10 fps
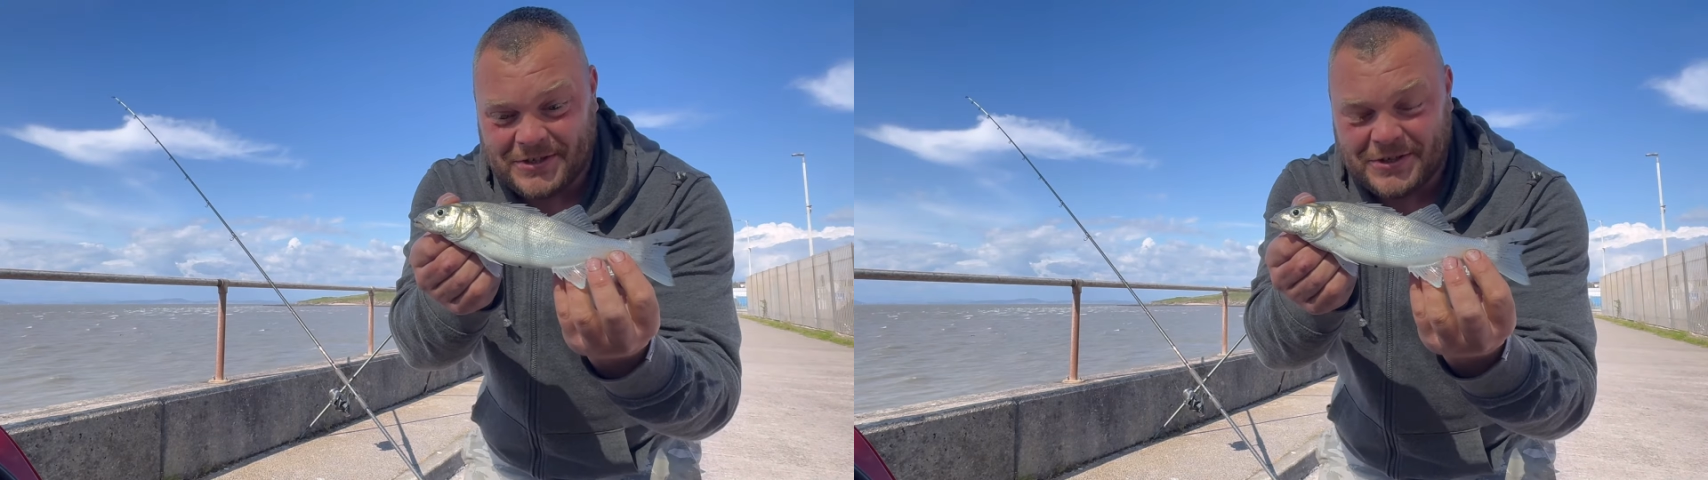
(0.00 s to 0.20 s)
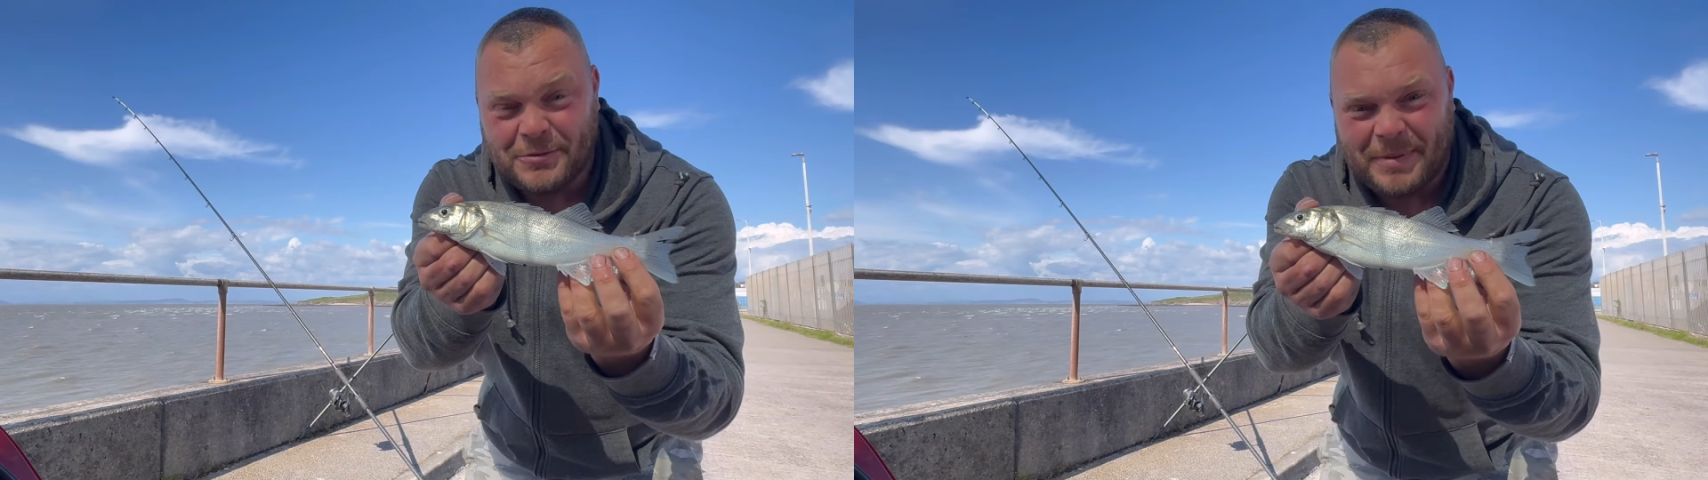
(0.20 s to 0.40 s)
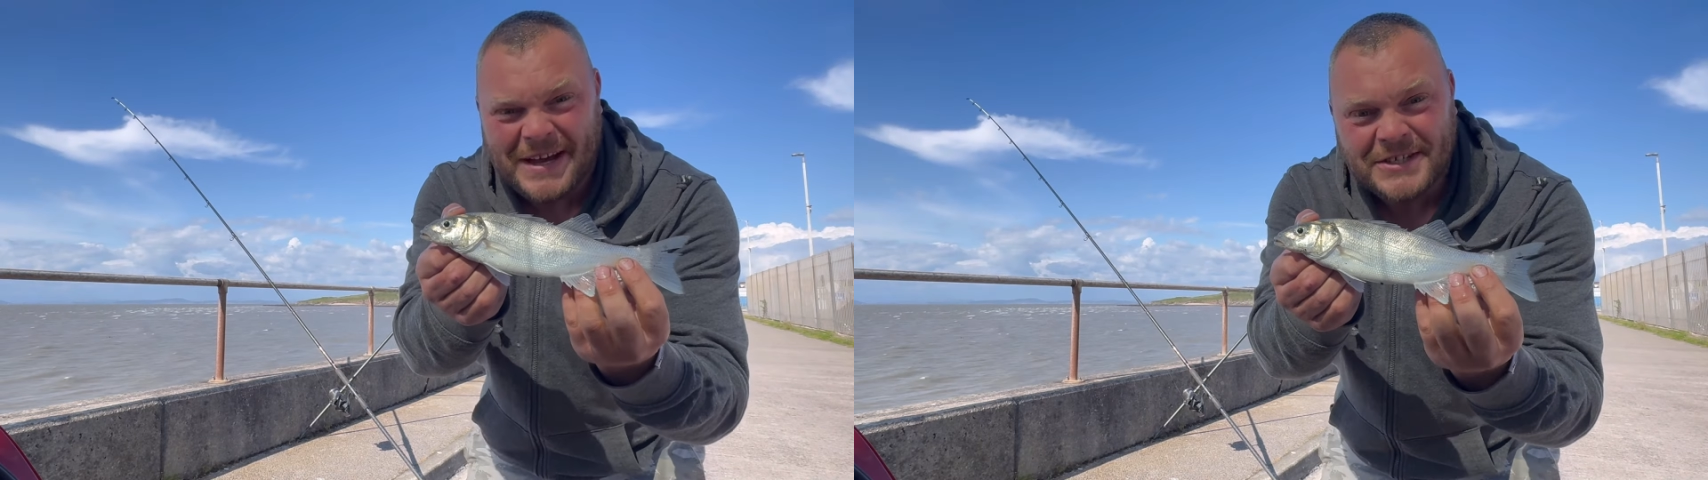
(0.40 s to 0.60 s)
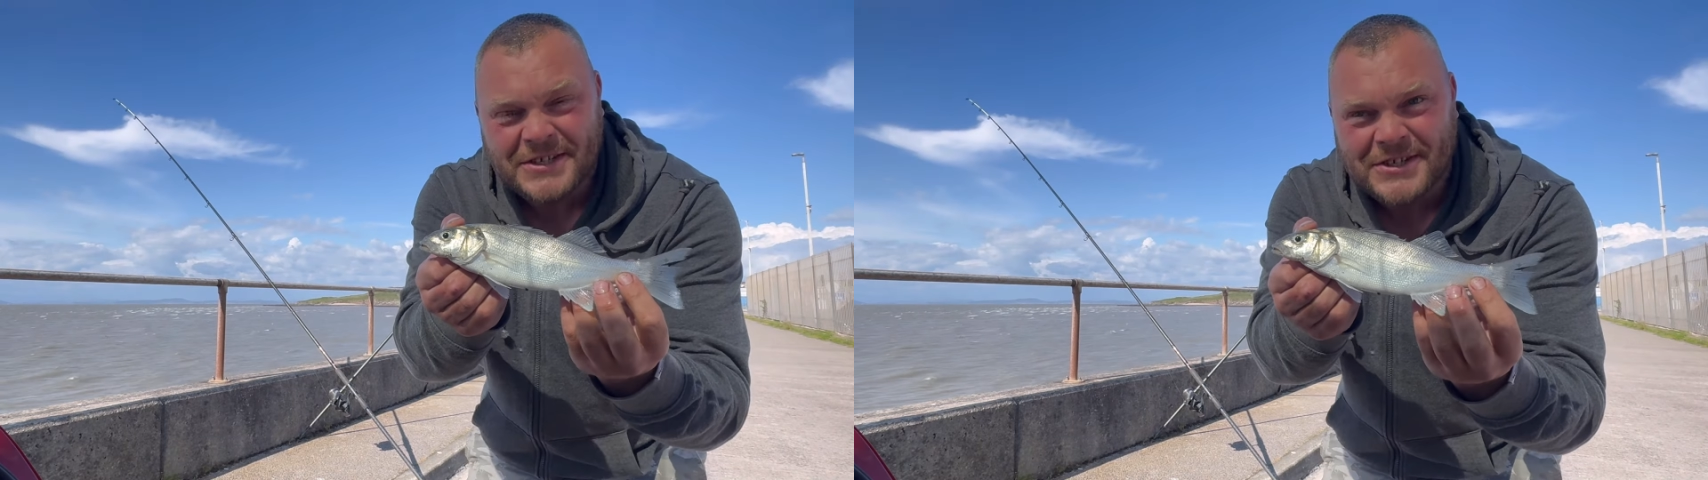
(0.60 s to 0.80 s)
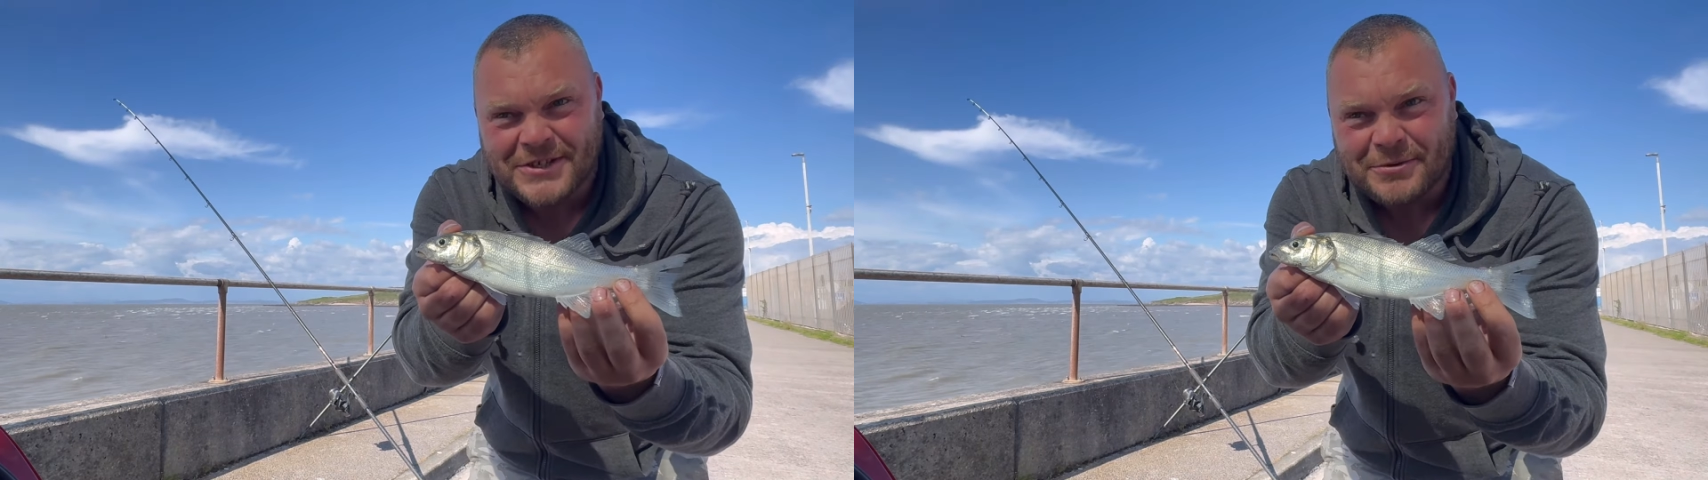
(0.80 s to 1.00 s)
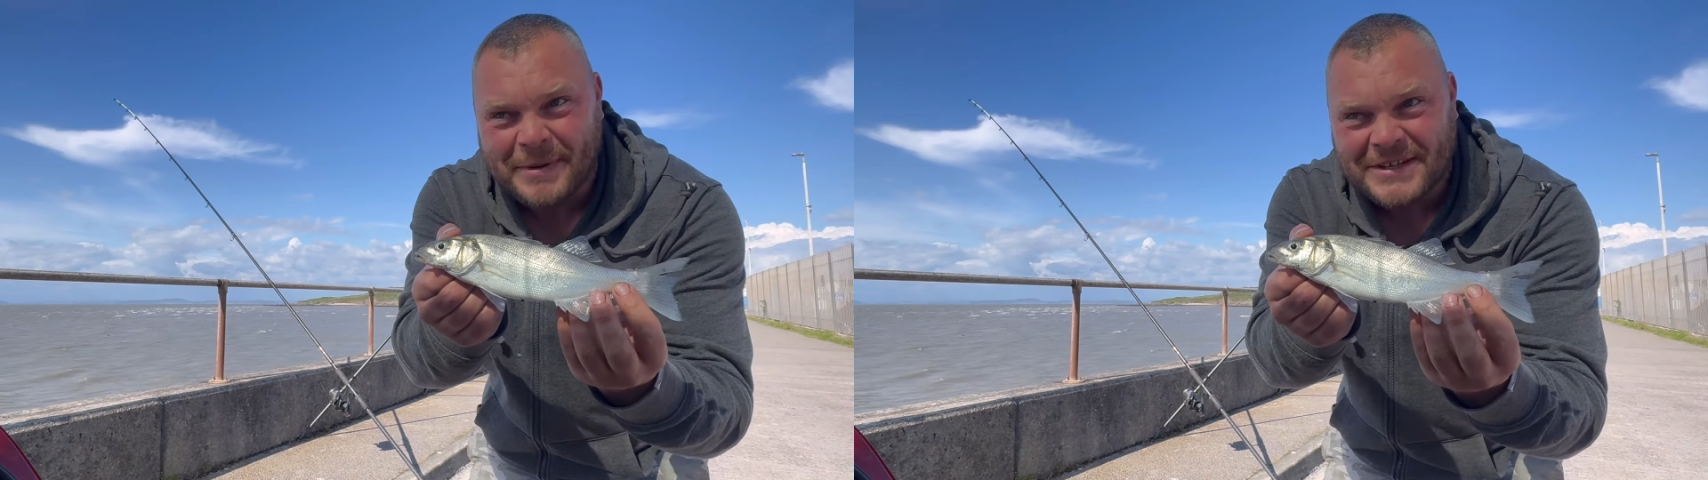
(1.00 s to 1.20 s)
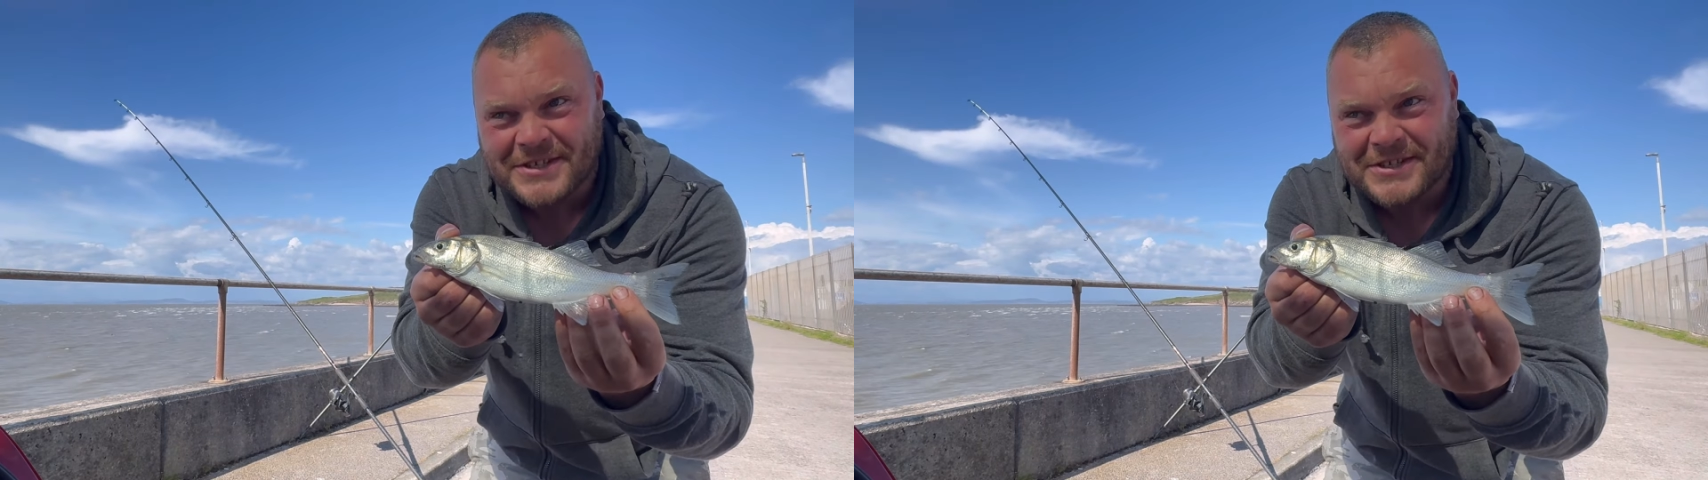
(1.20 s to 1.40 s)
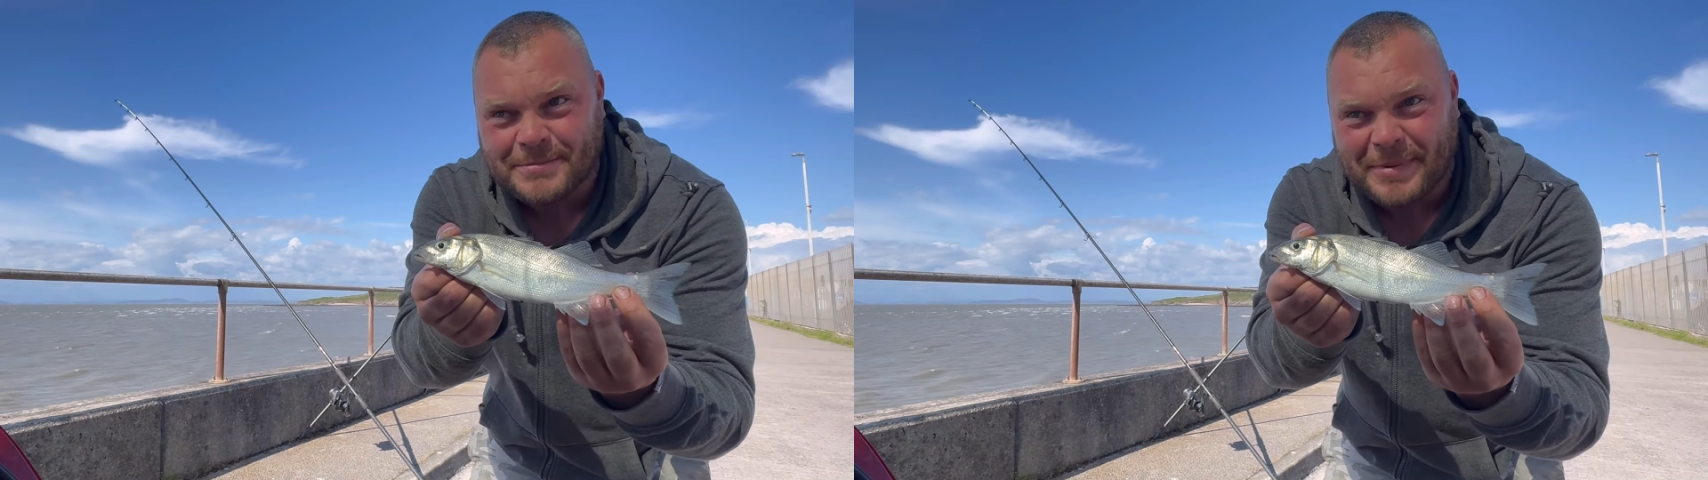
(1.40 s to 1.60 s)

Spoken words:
2 bass, 2 bass,